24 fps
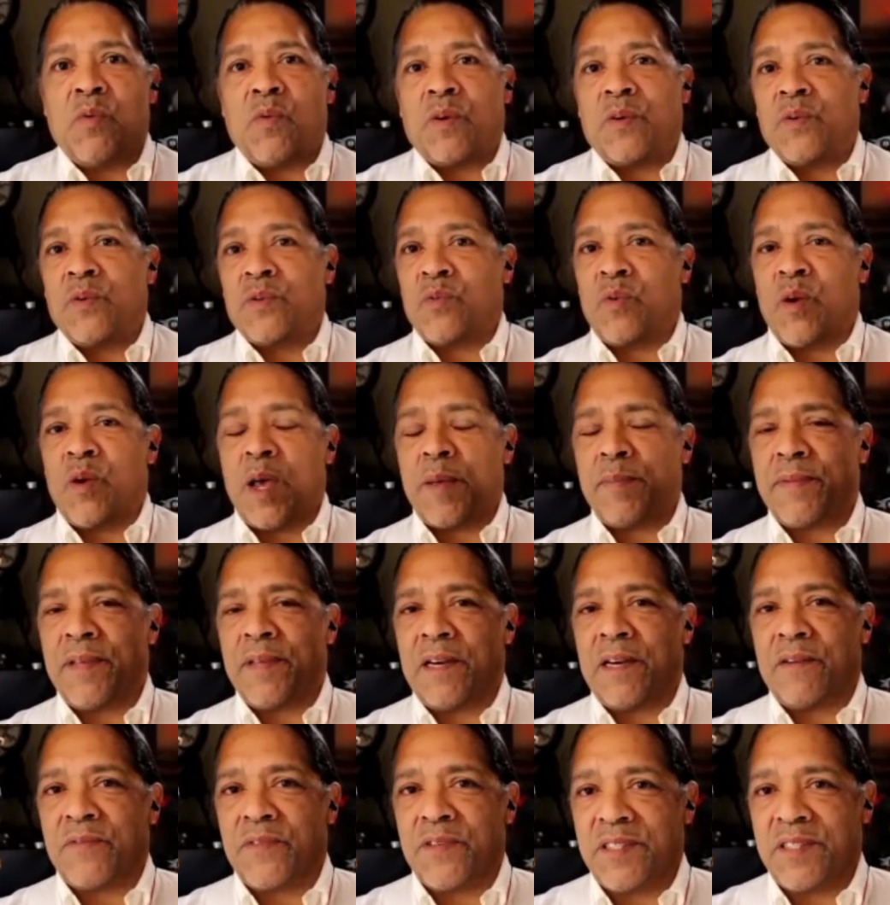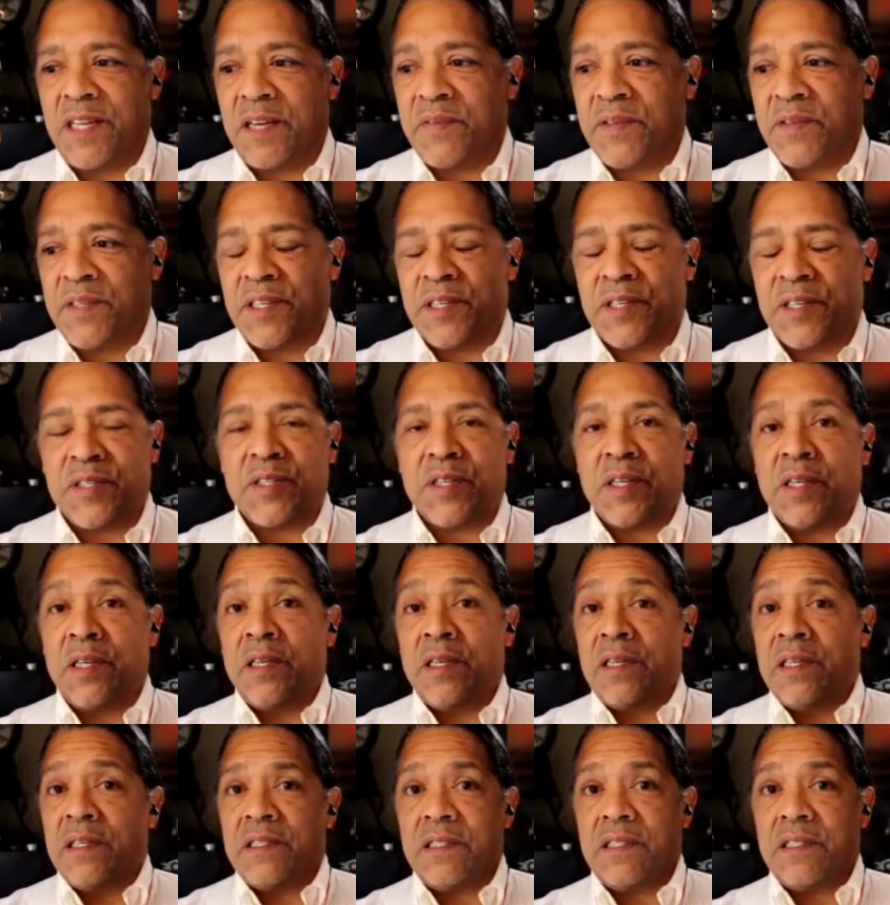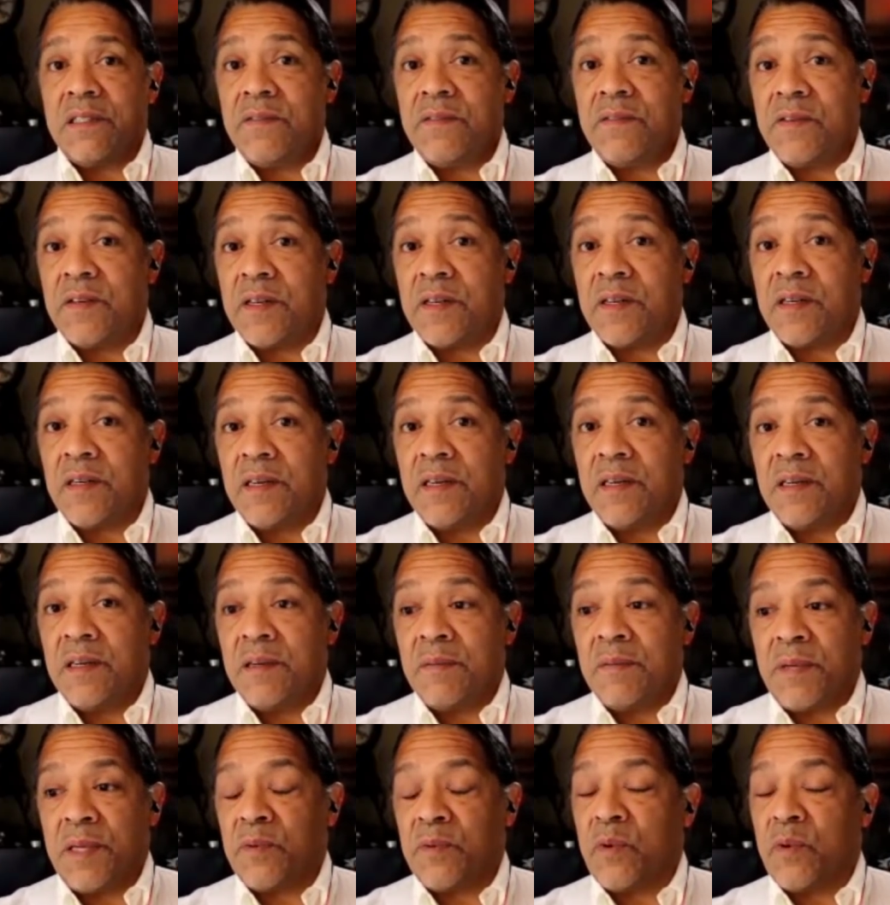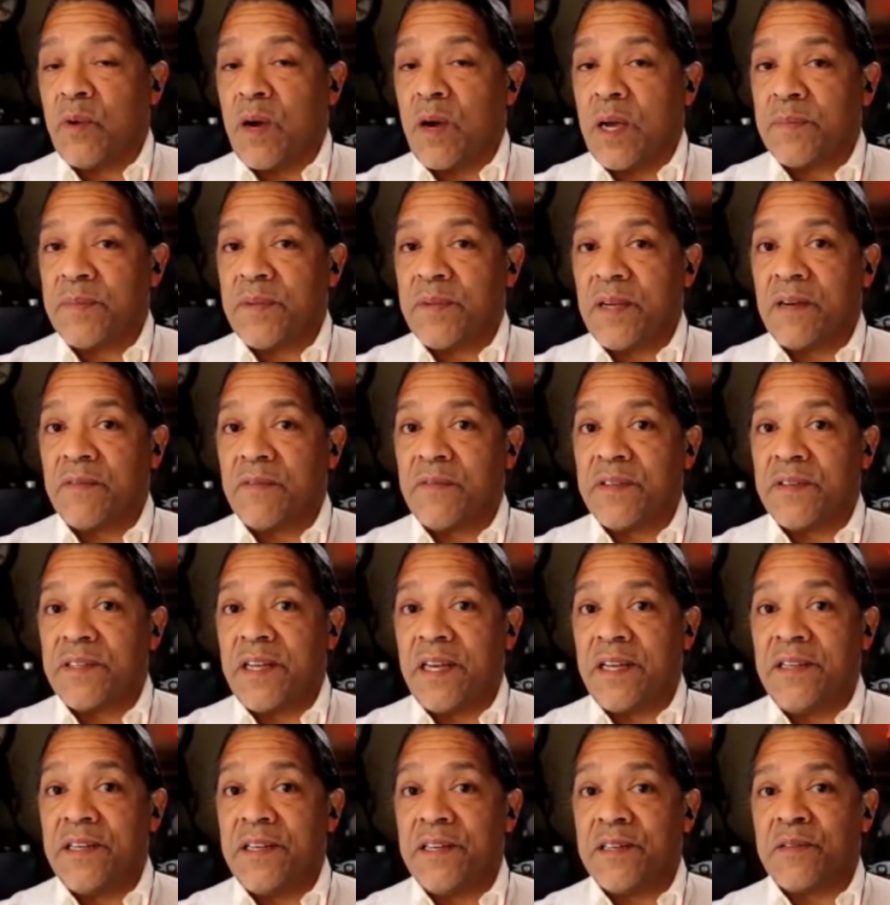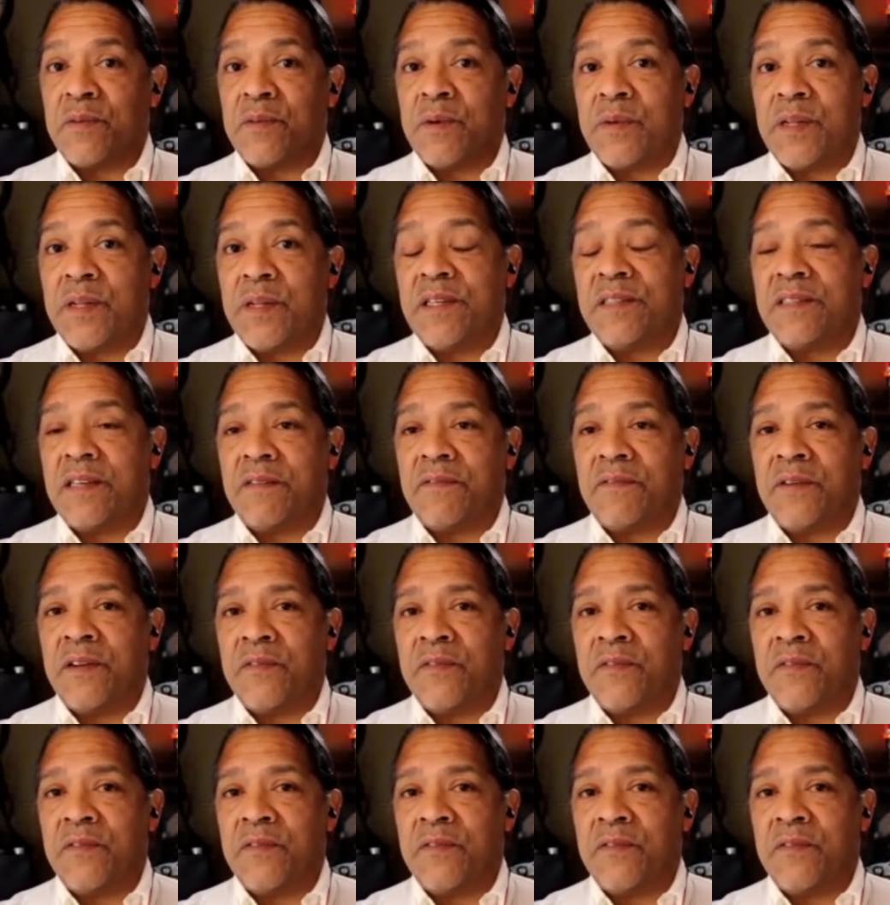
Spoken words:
was wiped out for 7 years. Silver people were wiped out for 10 years. And what were they suffering